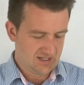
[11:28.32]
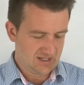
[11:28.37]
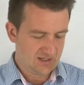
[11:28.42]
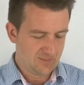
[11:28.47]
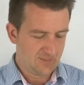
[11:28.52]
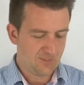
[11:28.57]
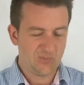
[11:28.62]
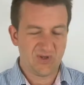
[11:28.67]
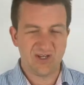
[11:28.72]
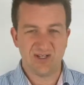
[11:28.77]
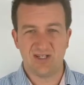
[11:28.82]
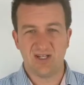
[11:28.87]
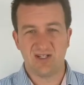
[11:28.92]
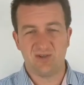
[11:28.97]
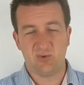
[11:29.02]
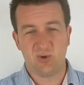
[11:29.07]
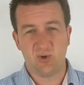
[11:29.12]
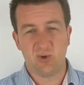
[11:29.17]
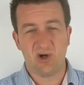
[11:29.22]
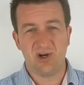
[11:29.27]
It
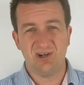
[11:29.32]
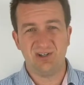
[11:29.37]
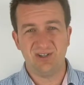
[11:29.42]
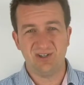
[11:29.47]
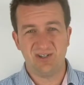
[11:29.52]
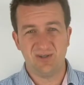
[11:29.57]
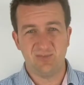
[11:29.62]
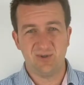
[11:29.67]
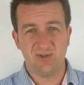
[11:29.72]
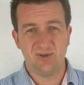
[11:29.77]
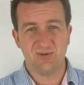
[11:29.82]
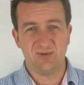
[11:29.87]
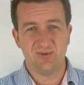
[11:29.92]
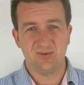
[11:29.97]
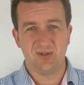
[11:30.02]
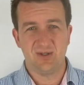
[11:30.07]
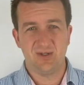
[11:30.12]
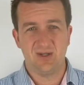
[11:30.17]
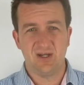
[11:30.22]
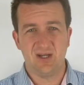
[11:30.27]
does require you to
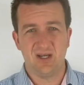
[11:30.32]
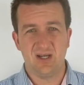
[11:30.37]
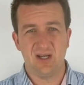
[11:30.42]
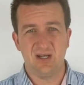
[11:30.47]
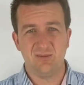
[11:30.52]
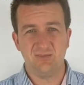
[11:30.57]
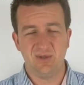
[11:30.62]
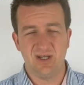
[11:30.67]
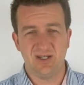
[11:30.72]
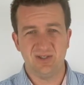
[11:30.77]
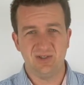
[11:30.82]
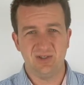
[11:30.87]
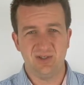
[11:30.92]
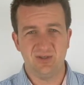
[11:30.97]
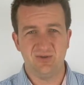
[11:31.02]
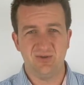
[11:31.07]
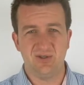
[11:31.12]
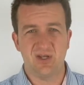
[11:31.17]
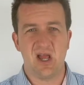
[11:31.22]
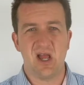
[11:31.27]
build and
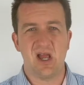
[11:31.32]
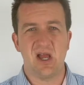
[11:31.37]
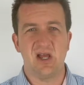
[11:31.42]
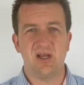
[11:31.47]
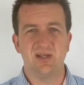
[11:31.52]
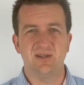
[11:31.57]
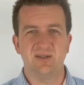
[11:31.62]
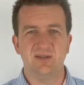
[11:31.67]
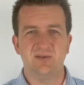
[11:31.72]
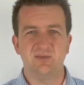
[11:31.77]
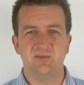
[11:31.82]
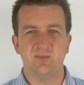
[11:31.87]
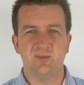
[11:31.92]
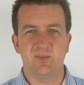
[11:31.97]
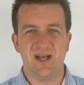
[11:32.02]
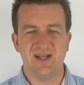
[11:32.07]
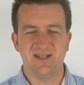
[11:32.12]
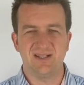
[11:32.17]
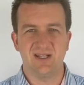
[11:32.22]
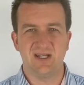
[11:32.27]
use
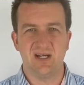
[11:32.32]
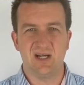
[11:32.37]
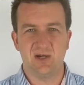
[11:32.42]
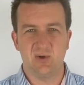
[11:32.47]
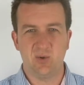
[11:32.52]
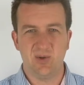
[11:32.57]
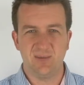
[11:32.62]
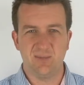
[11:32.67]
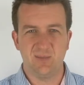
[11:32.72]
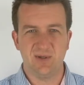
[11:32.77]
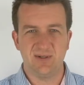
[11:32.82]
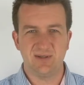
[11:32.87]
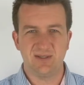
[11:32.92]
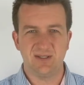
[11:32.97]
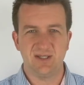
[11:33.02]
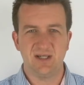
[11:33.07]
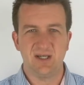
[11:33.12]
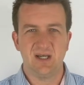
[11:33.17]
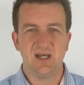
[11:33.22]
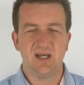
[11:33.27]
better
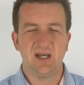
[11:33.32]
equipment